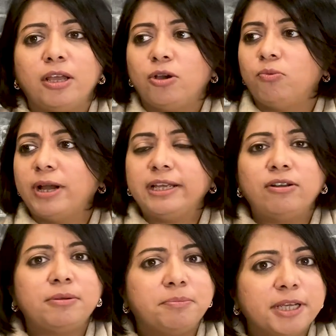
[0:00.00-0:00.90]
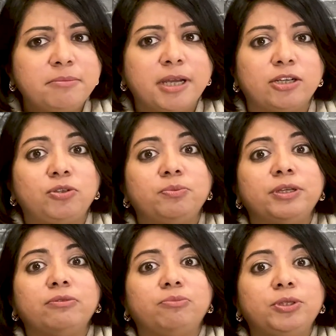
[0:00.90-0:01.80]
Why not Myanmar,
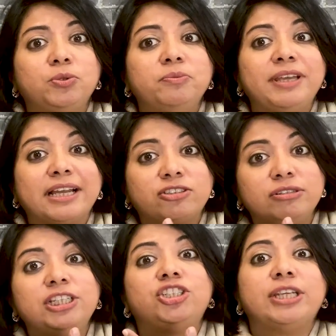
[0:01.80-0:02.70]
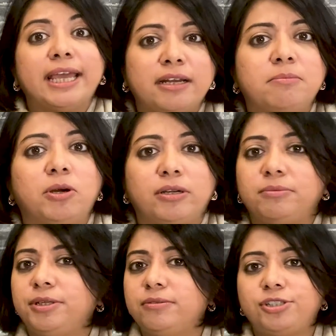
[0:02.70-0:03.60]
with whom we actually share a border?
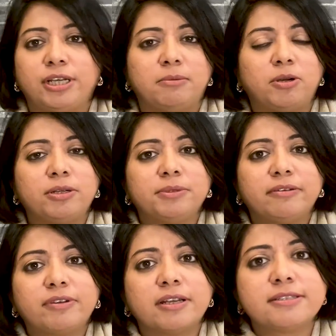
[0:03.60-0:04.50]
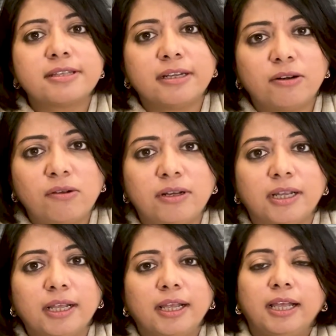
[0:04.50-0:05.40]
We don't share a border with Afghanistan at all.
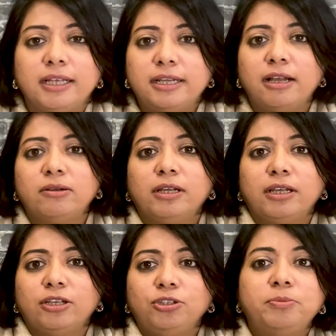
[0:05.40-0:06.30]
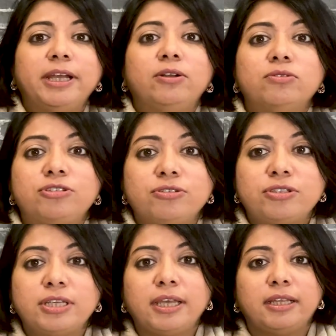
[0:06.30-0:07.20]
Now, you might also
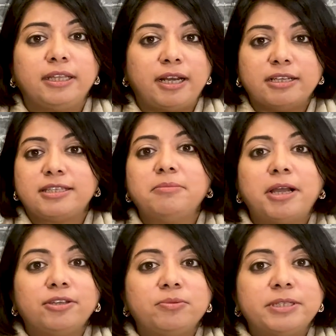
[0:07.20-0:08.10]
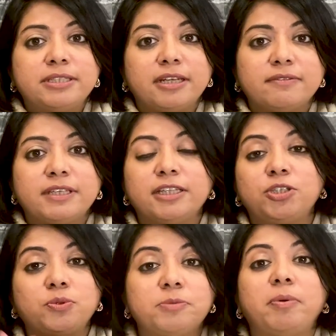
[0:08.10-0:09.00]
say there are some arguments that have said
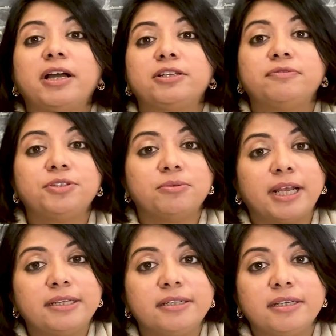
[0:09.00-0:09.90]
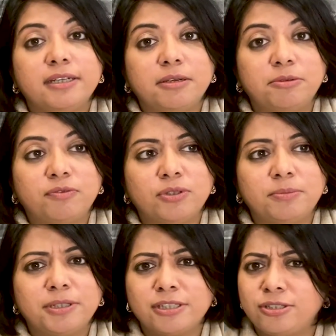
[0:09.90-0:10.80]
this was part of a united India before the
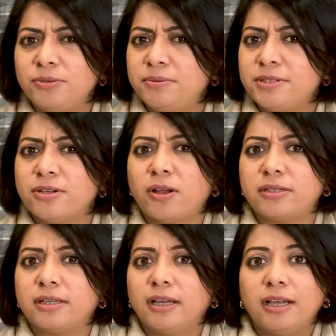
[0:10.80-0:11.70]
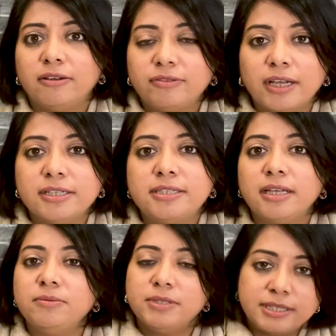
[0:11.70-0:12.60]
British. No, it was not.
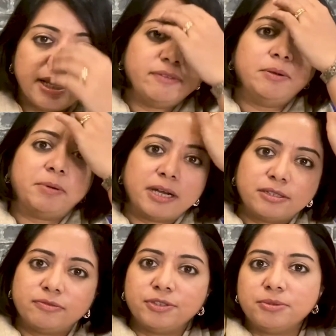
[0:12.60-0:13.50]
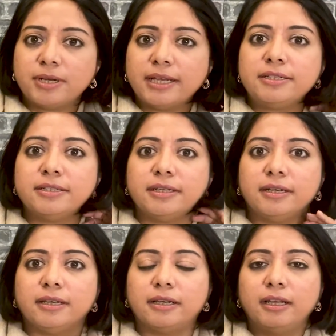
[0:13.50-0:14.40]
Afghanistan was never part of a united
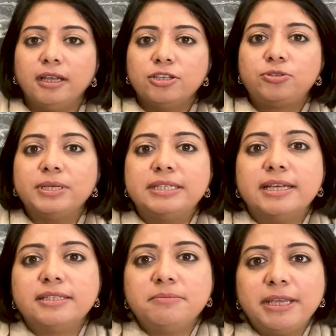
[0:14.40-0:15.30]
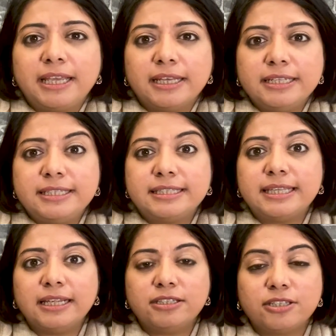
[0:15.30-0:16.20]
India. So it doesn't make any
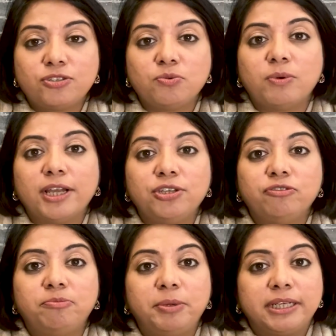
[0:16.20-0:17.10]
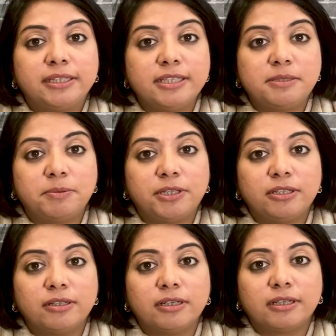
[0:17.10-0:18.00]
sense as to why you've picked these
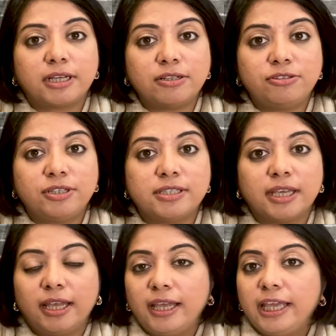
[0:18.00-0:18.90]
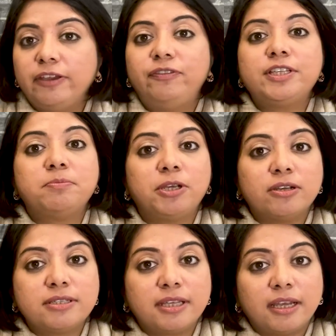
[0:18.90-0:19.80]
particular countries. If it's
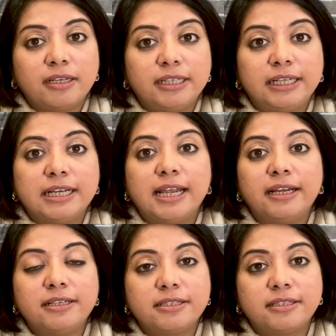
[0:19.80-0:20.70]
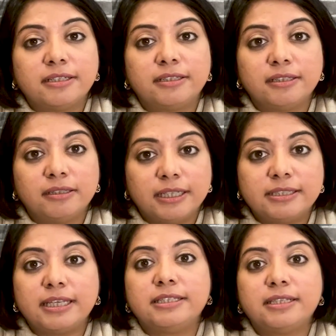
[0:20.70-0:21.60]
because they are declared as certain
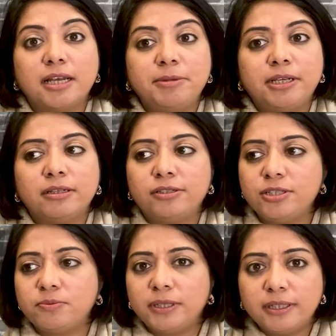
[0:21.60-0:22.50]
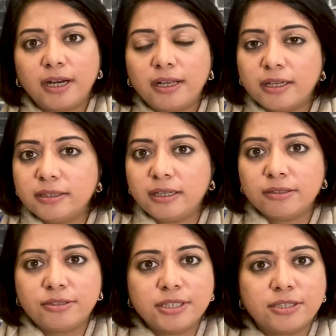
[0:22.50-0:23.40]
Islamic countries, well, there are other
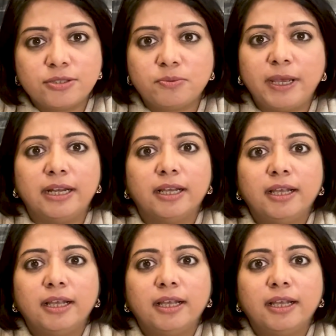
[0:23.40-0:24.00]
countries as well